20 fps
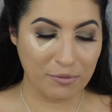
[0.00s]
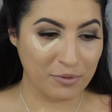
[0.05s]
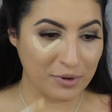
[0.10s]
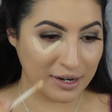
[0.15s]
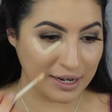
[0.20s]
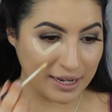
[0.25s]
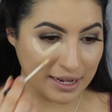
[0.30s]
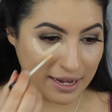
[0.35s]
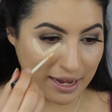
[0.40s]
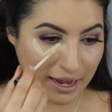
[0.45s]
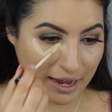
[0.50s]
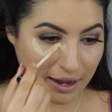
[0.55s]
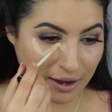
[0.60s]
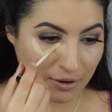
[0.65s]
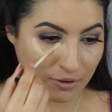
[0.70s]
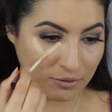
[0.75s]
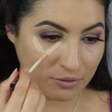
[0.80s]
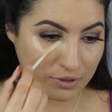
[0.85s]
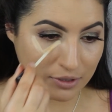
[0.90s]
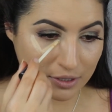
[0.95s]
running
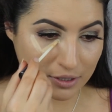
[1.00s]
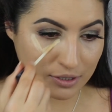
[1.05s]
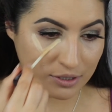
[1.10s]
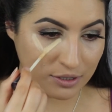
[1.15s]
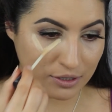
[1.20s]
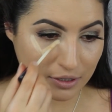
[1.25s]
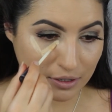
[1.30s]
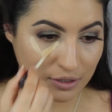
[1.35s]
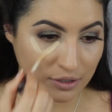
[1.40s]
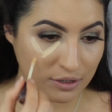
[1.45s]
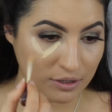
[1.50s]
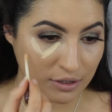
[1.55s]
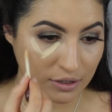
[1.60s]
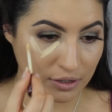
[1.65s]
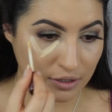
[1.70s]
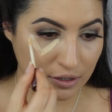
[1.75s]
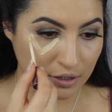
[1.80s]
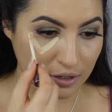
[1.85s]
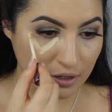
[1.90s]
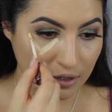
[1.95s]
out?
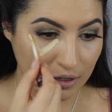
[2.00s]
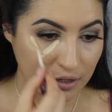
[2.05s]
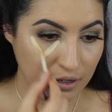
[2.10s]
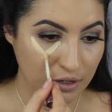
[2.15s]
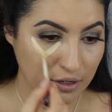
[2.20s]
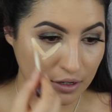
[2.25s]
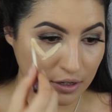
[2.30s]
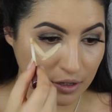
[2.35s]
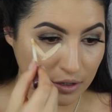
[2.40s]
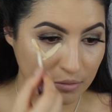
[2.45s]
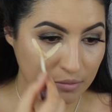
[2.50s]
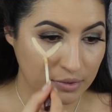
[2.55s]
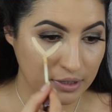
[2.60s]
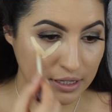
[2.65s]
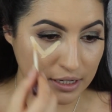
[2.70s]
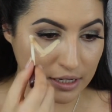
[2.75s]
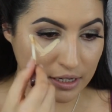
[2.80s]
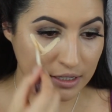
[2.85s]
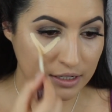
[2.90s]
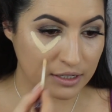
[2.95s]

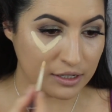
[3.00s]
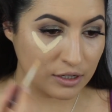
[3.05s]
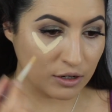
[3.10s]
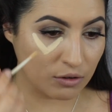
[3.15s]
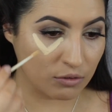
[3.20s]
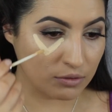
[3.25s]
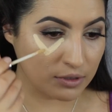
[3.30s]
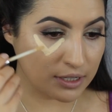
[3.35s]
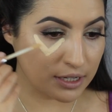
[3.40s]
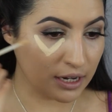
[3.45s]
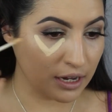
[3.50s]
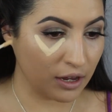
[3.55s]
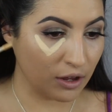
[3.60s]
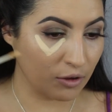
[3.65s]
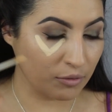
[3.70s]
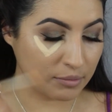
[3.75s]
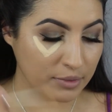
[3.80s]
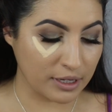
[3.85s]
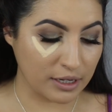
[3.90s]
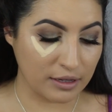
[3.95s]
Please don't
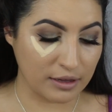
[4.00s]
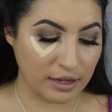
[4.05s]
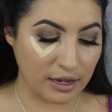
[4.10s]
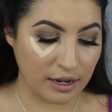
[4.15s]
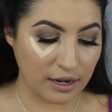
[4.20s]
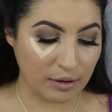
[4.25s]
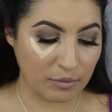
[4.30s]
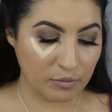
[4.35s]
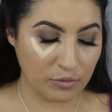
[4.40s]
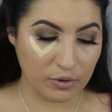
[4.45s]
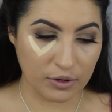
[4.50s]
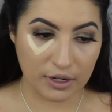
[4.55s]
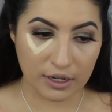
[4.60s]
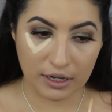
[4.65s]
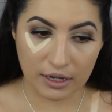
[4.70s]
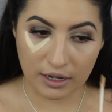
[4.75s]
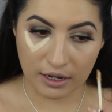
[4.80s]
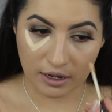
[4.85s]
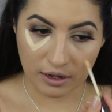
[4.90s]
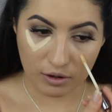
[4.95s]
tell me that I'm
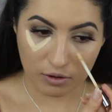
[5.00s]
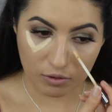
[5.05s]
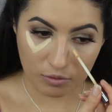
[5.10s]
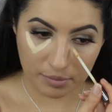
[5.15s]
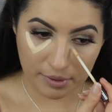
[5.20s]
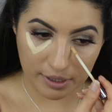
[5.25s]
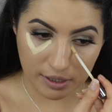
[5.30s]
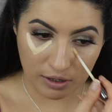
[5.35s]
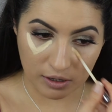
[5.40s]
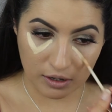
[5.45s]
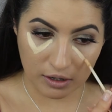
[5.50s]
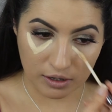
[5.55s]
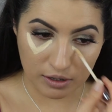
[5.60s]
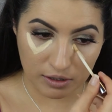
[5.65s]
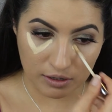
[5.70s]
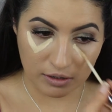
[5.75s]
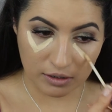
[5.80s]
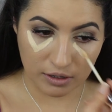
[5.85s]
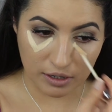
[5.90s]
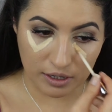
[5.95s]
running out. Oh my god,
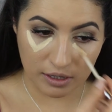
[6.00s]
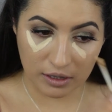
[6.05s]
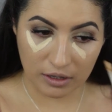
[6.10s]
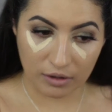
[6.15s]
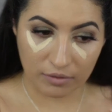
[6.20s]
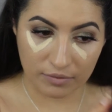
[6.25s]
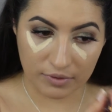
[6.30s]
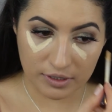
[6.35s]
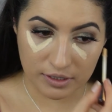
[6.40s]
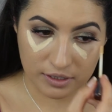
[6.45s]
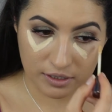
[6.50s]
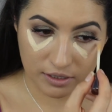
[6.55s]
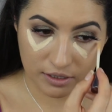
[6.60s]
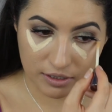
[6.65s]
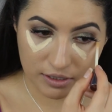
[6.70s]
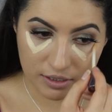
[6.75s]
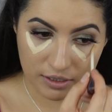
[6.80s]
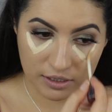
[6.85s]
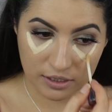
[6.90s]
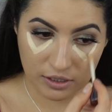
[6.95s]
and I love this
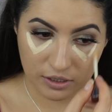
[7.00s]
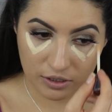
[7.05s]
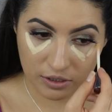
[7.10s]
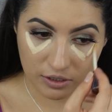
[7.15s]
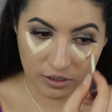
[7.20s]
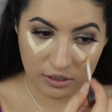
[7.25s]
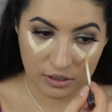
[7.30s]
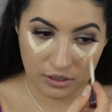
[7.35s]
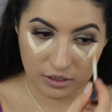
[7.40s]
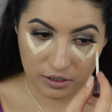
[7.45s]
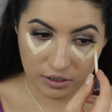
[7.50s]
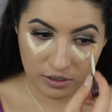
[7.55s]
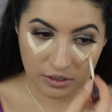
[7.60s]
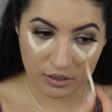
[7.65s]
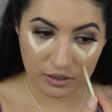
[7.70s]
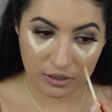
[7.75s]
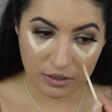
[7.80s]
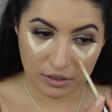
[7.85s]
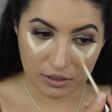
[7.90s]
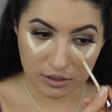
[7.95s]
concealer.
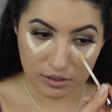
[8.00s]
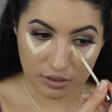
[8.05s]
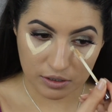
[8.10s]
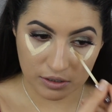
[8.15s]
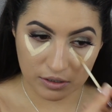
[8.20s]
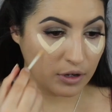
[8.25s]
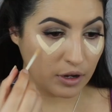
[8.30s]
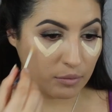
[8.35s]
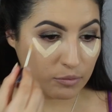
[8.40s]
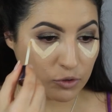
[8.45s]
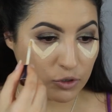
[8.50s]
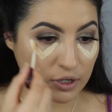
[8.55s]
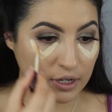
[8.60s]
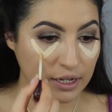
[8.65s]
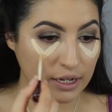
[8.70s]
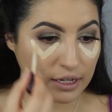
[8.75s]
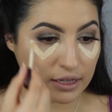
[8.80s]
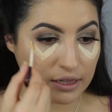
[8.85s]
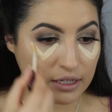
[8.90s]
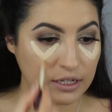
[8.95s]
I'm doing it
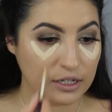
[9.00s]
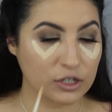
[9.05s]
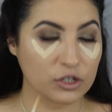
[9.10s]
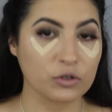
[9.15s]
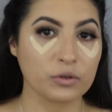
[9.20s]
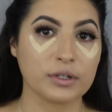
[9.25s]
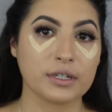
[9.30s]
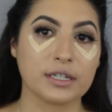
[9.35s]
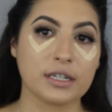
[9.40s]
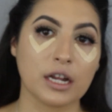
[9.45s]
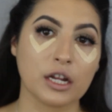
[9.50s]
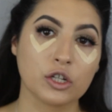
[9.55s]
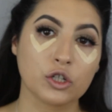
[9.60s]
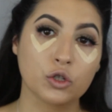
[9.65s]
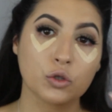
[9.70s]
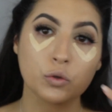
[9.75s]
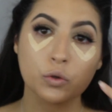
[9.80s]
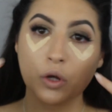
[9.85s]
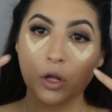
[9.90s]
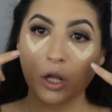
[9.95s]
like this so it's not
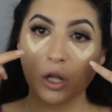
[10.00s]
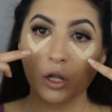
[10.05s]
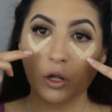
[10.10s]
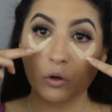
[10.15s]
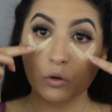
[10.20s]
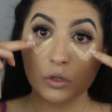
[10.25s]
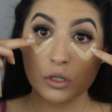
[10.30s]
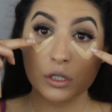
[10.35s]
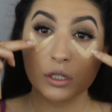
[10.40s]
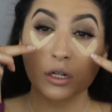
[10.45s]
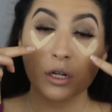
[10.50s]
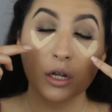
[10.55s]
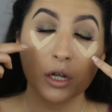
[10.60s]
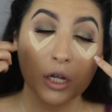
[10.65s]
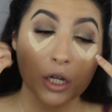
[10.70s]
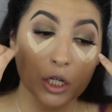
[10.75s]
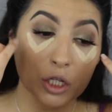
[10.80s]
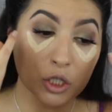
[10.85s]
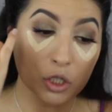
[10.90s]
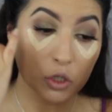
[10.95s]
too close
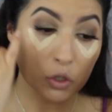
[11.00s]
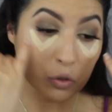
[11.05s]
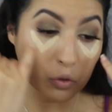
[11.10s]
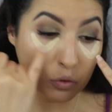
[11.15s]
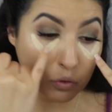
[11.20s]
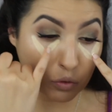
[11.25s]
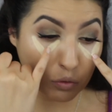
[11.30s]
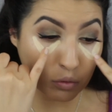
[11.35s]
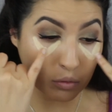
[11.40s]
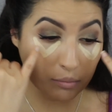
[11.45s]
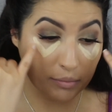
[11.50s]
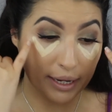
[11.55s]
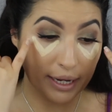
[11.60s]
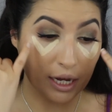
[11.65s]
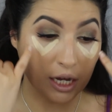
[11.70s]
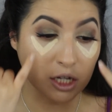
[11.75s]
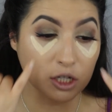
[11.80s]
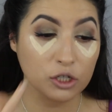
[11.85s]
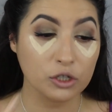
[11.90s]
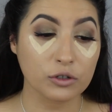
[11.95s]
to my
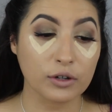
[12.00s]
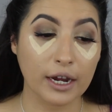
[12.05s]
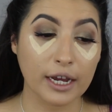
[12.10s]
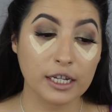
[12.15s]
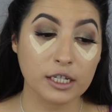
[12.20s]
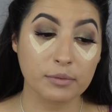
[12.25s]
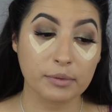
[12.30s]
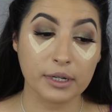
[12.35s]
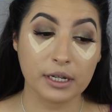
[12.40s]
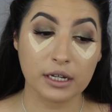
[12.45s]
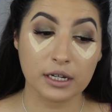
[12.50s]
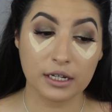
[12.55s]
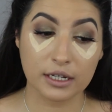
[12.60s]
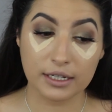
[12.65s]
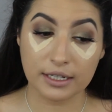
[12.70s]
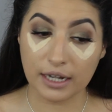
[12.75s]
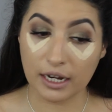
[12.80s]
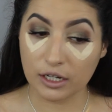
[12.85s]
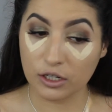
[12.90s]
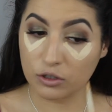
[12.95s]
under eyes,
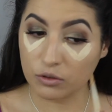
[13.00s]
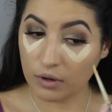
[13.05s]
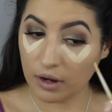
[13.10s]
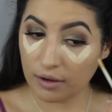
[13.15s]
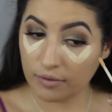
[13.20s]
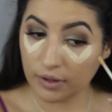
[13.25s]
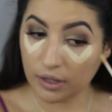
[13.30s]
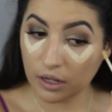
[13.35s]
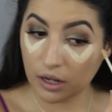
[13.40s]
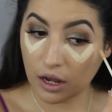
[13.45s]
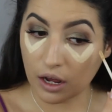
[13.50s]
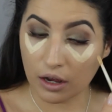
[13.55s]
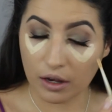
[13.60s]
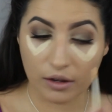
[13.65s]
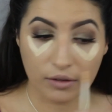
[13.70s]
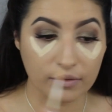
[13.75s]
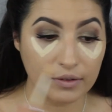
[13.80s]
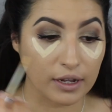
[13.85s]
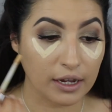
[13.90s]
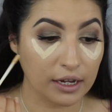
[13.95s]
because I do have a lot
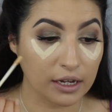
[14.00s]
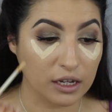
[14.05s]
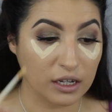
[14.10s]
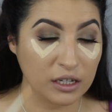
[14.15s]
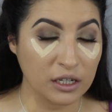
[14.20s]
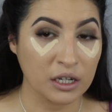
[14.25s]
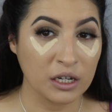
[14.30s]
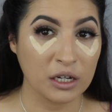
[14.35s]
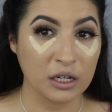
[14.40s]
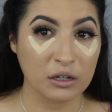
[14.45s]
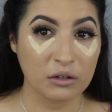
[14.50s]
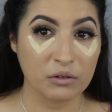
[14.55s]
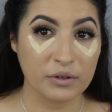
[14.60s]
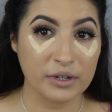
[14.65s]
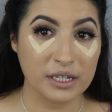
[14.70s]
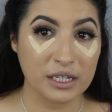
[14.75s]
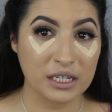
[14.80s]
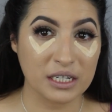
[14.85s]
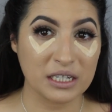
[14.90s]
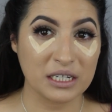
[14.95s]
of like
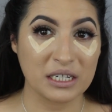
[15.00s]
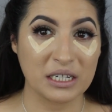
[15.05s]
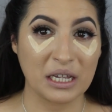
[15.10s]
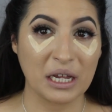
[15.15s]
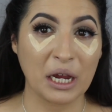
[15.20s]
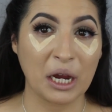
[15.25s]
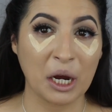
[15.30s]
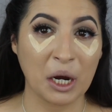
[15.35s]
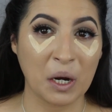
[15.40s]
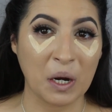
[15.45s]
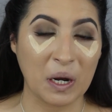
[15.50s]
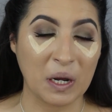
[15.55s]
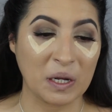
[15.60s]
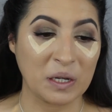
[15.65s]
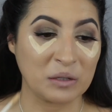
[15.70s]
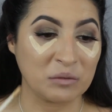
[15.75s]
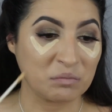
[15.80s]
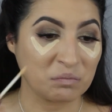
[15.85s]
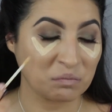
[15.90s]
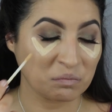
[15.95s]
creases there,
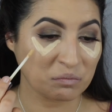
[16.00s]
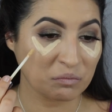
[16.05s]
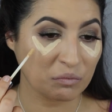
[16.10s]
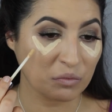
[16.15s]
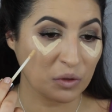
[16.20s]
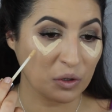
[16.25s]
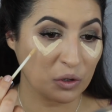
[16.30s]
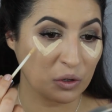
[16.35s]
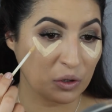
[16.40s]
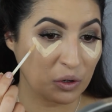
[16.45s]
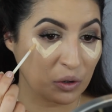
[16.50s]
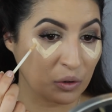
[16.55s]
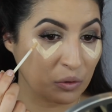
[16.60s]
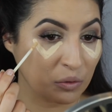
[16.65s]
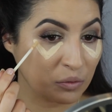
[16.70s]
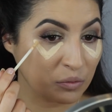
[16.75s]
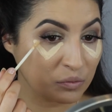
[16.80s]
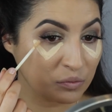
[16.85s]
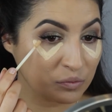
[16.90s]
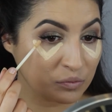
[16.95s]
and you know,